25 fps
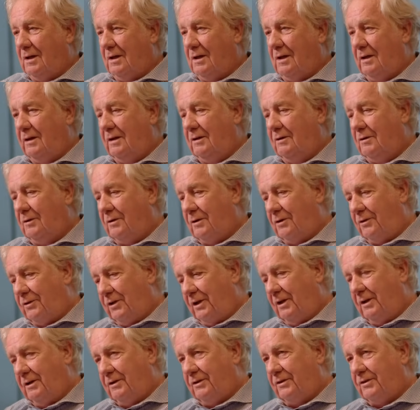And then on the
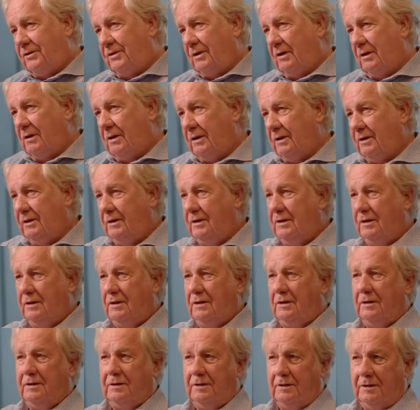theatre side,
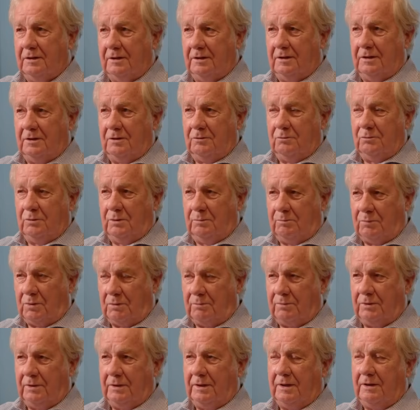we
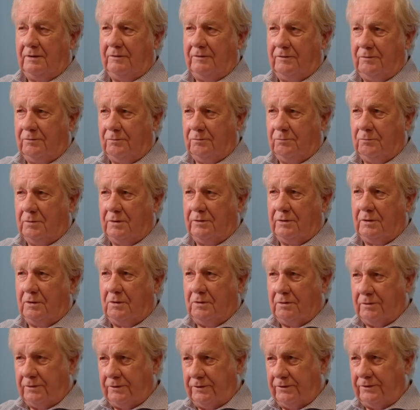probably have one of the
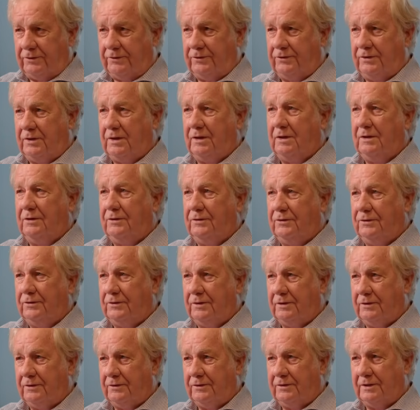hottest shows,
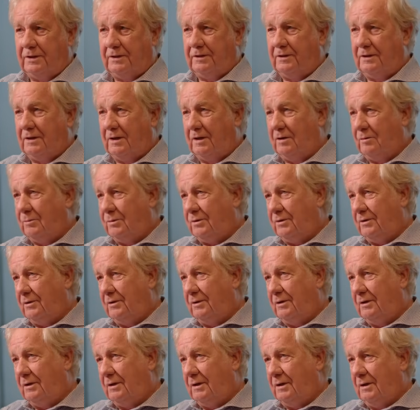second to
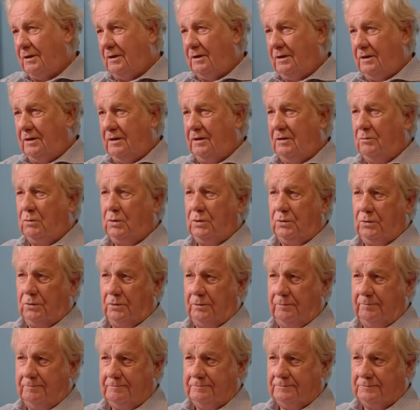Hamilton, in the
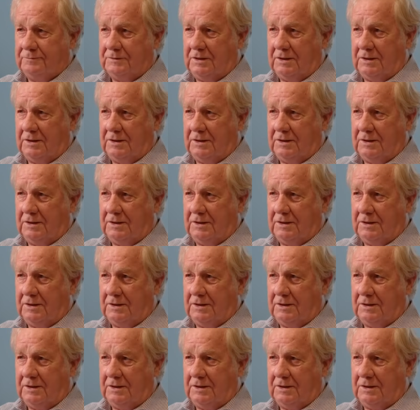world.